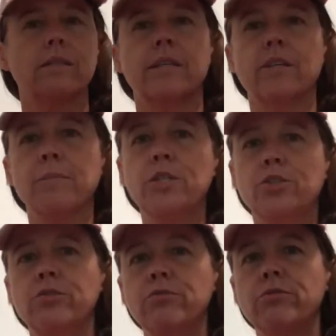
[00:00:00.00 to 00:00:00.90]
Here are my
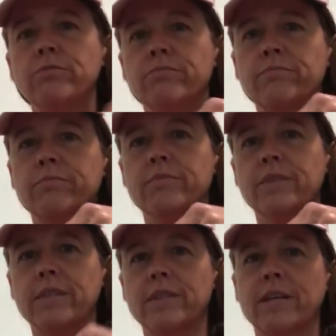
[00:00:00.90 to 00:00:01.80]
shoes.
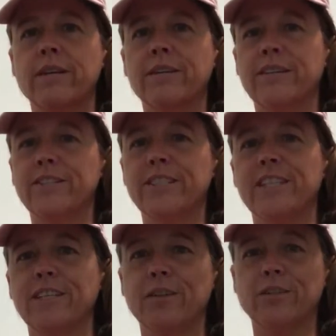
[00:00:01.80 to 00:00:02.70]
They're just
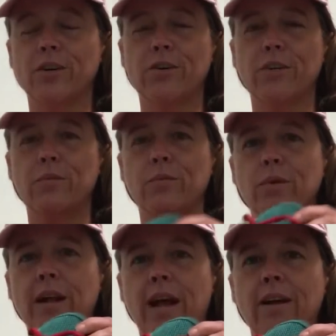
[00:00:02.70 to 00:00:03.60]
getting totally
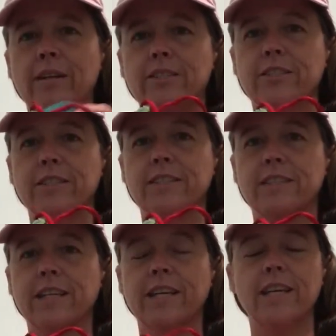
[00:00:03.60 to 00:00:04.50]
worn out, as you can
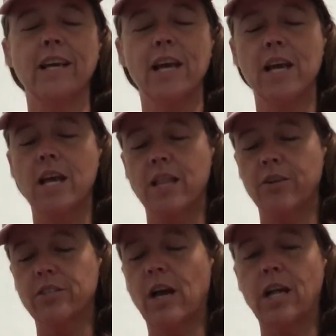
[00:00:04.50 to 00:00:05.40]
see.
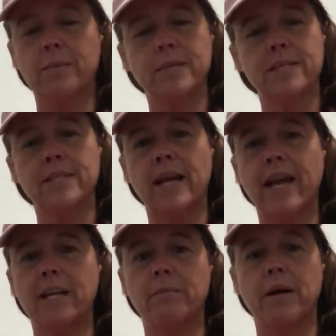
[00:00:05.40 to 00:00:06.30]
They're Solomon's. I
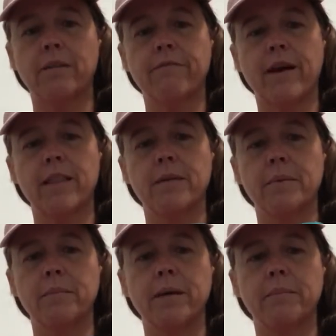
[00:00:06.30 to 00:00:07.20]
had to modify them
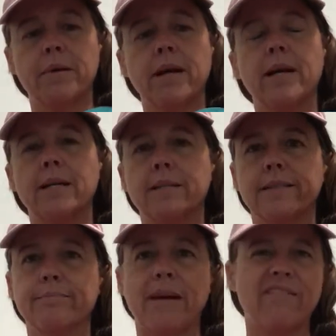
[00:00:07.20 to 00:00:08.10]
a bit
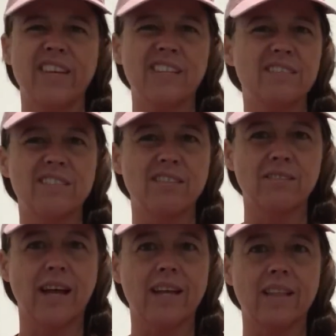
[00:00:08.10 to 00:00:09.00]
because my feet
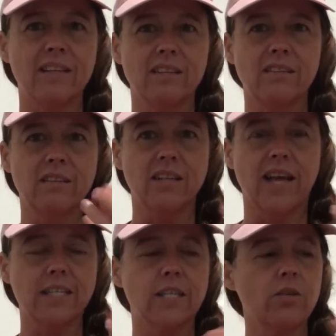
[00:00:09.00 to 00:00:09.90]
don't like the little
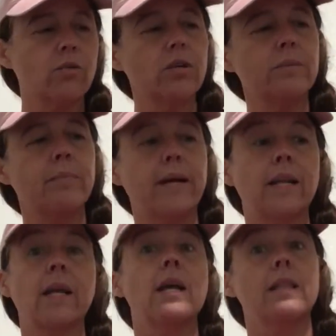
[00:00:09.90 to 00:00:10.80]
elastic cord, but
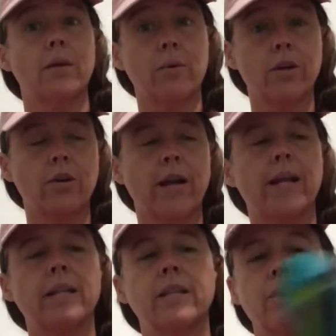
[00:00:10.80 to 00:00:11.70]
they work
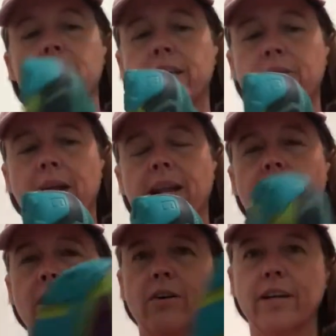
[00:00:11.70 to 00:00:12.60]
great. They're clean right
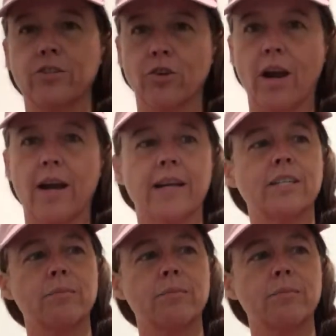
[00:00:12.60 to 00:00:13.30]
now and dry.